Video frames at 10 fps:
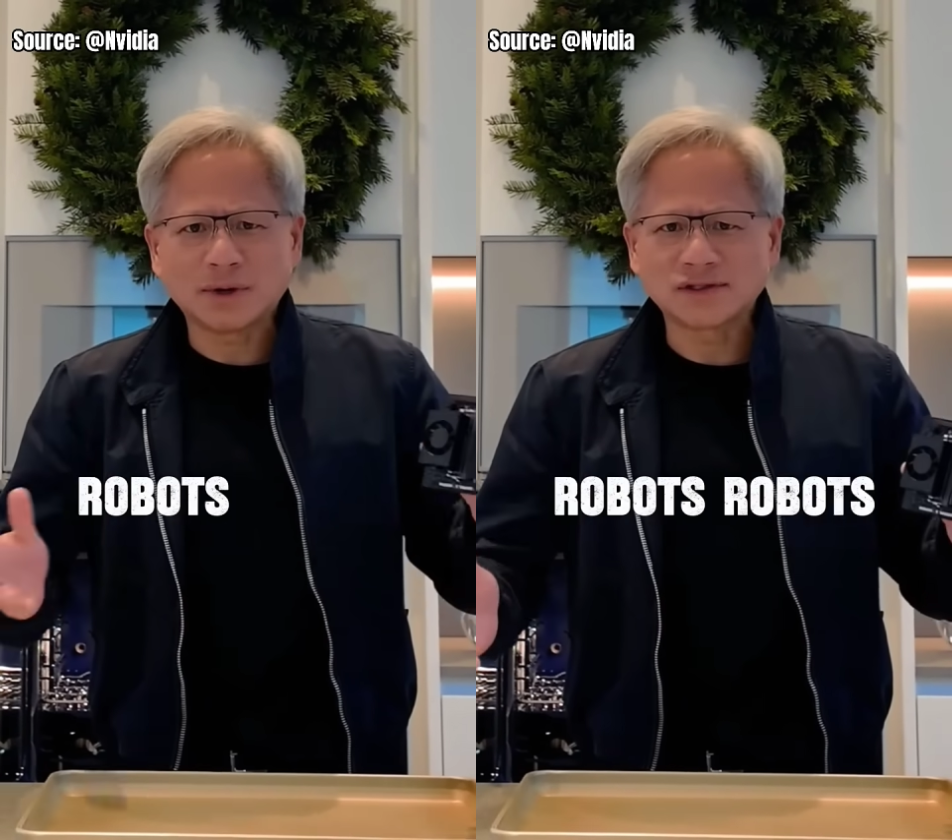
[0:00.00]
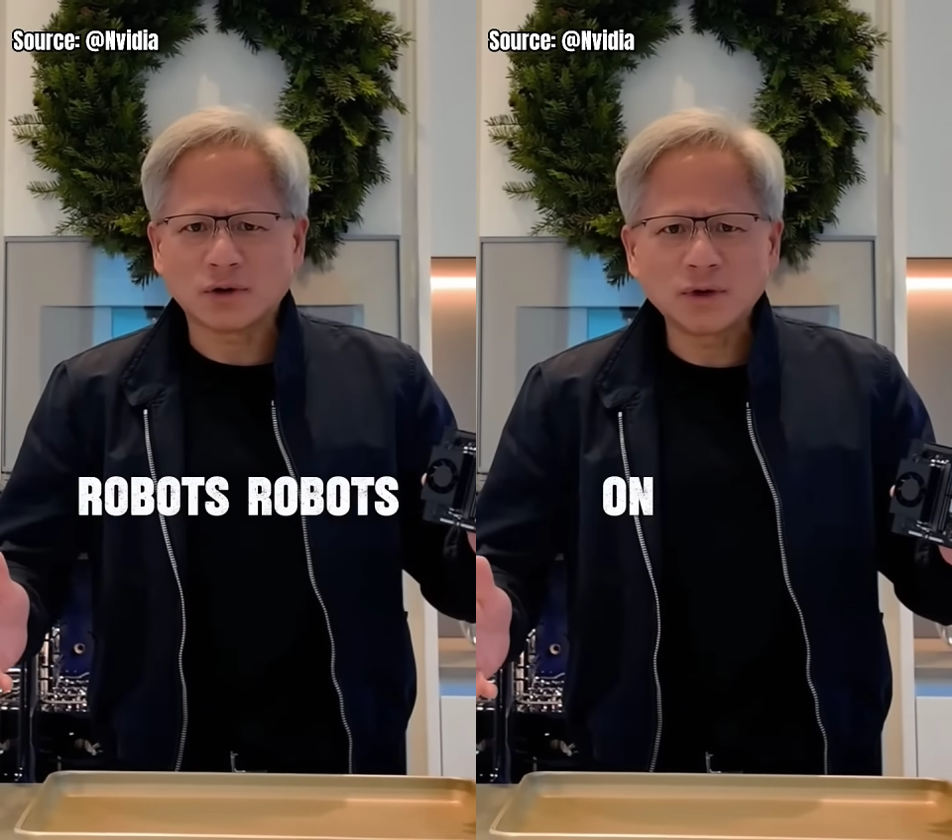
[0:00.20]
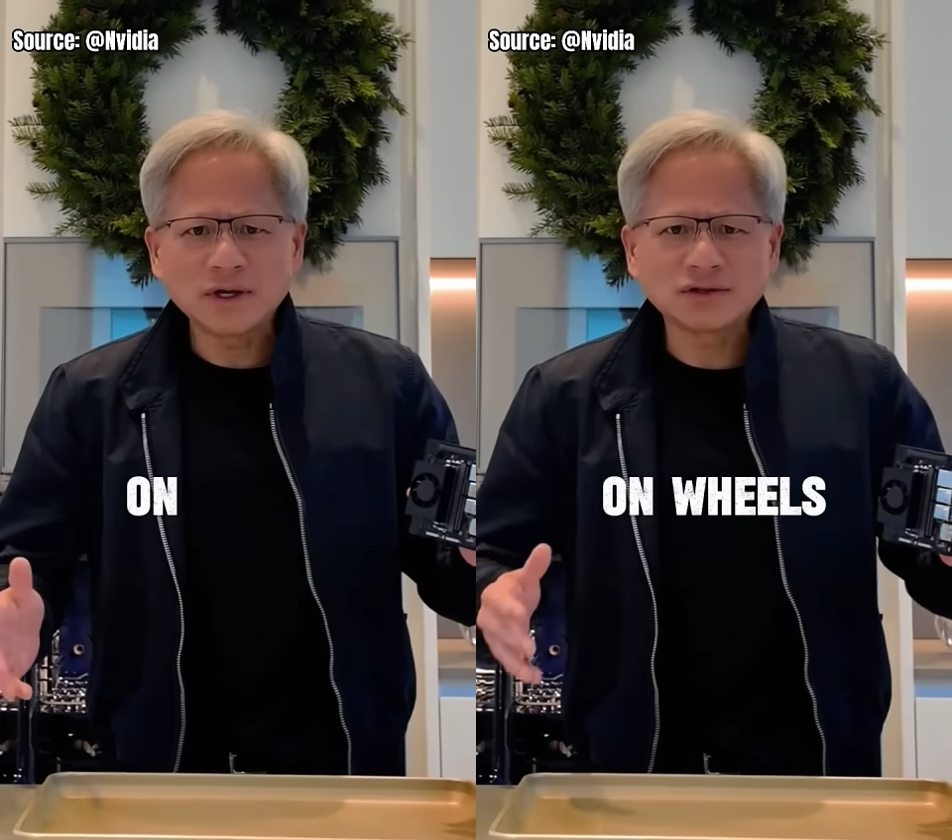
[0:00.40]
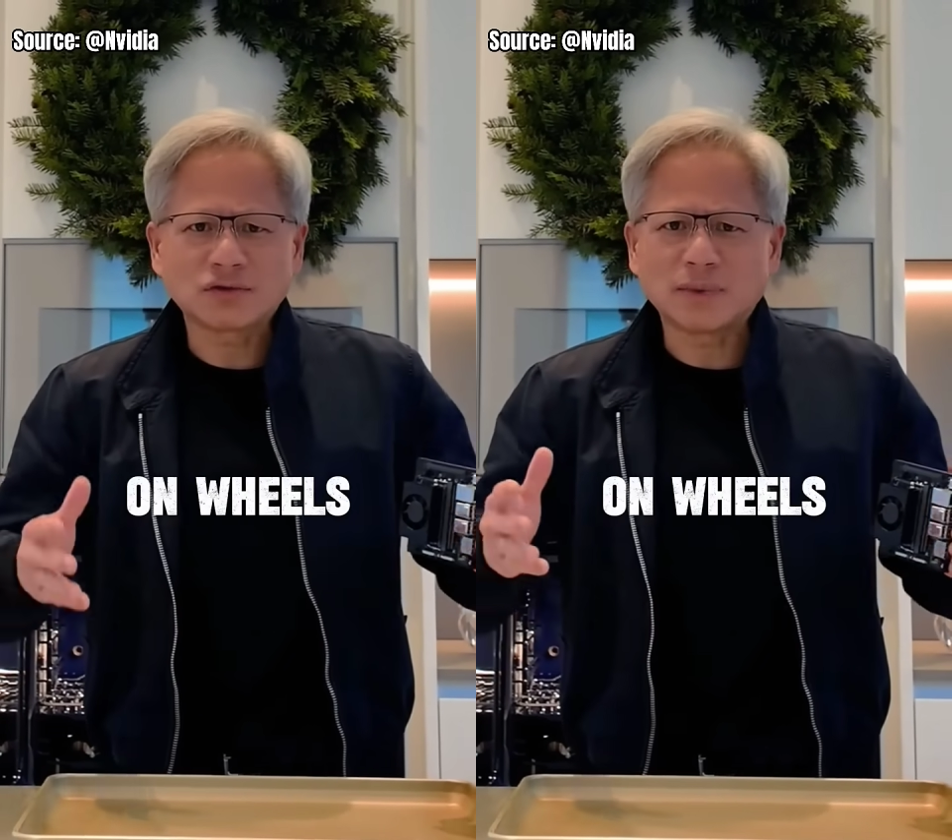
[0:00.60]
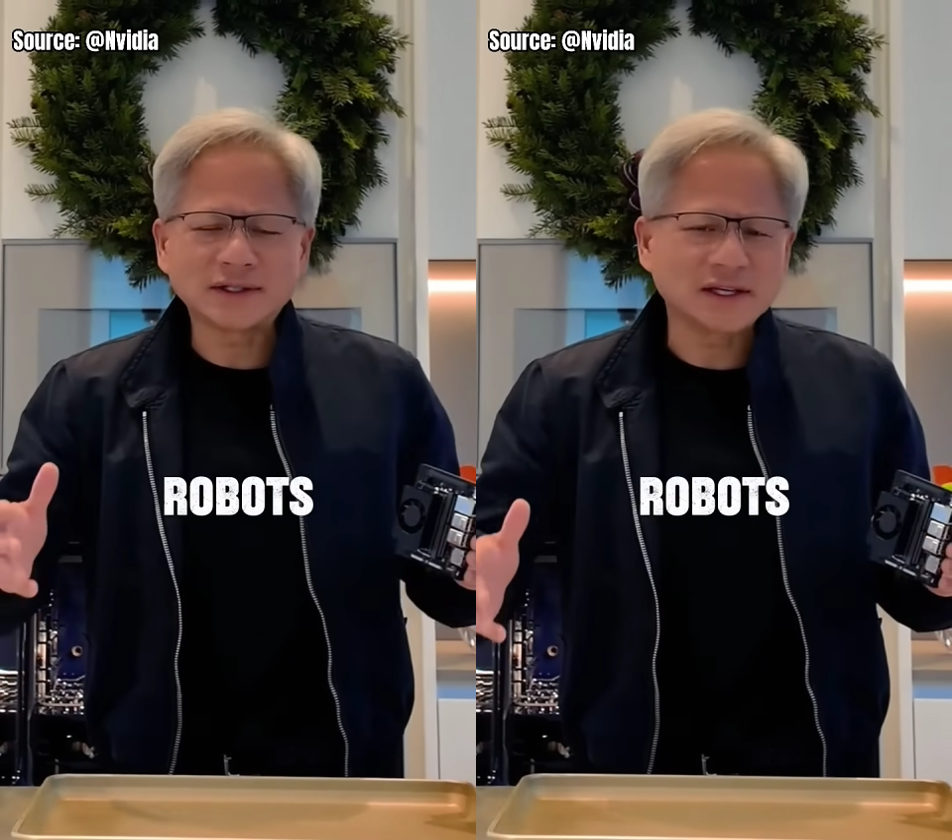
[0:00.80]
Robots on
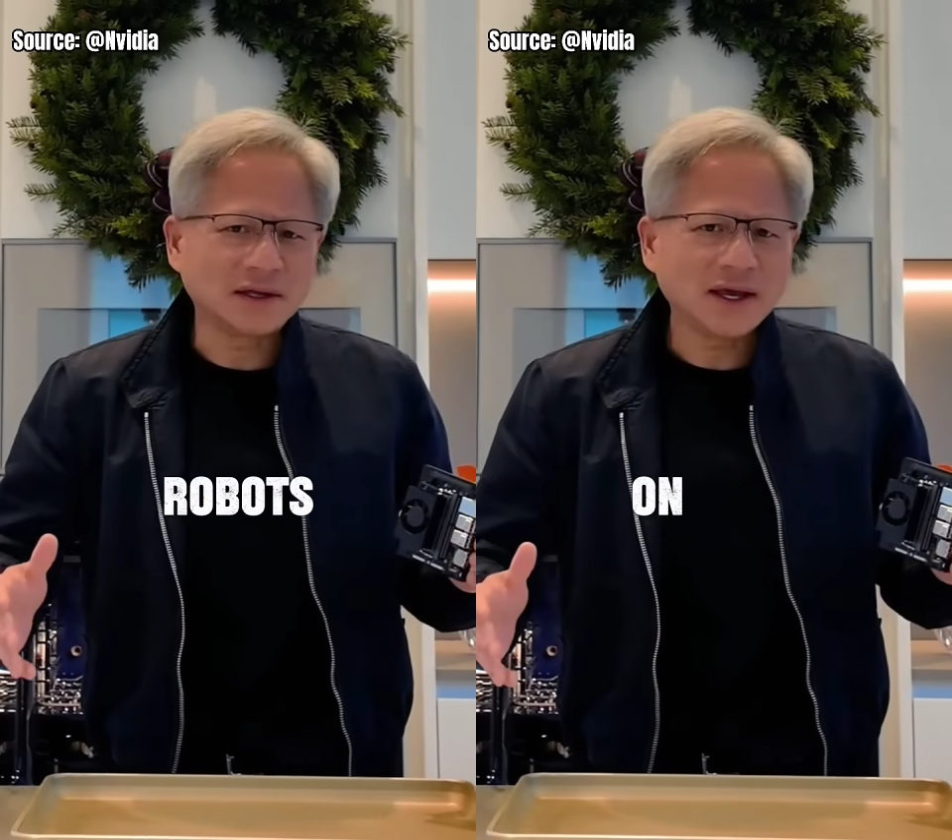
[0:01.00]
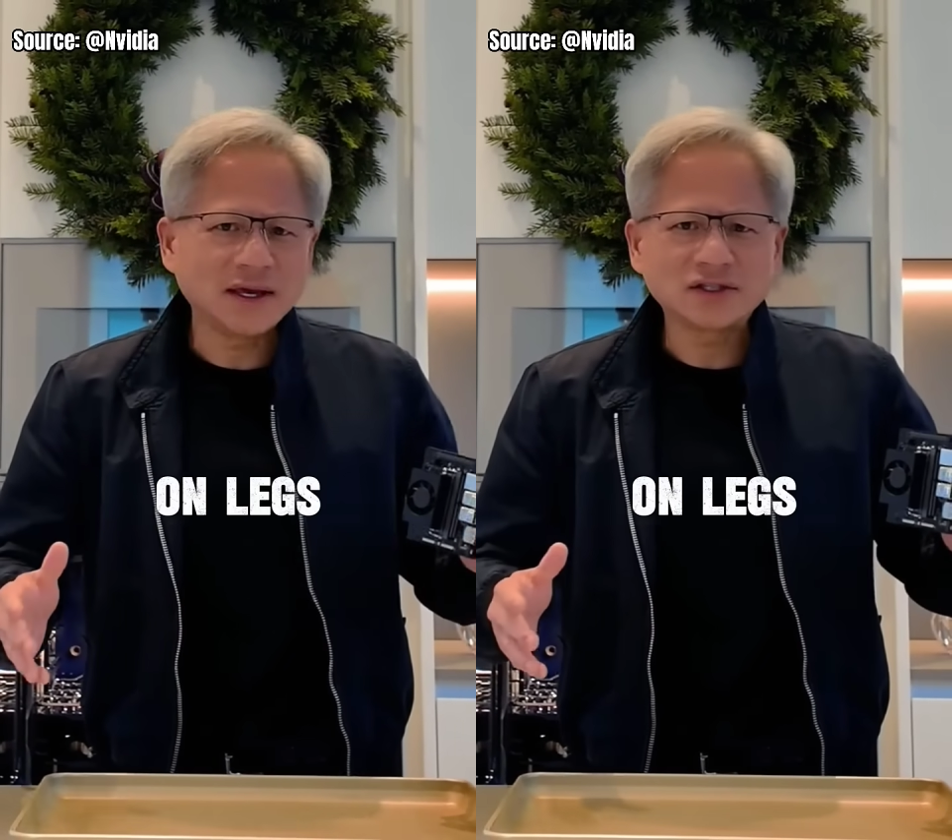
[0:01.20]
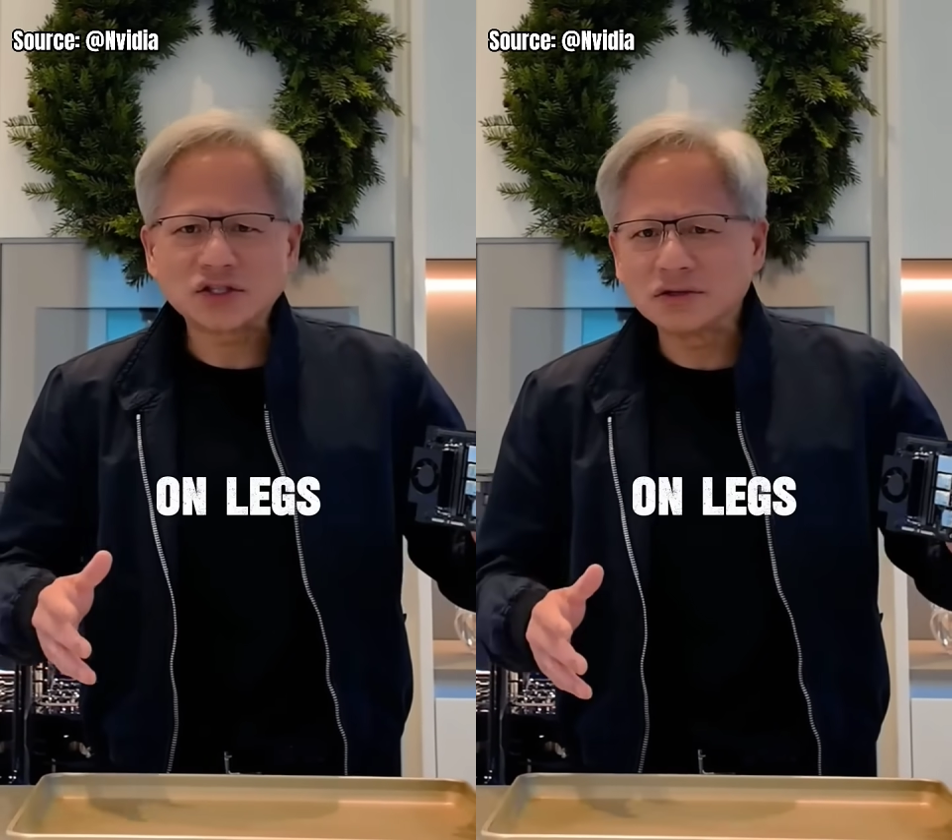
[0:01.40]
wheels, robots on legs,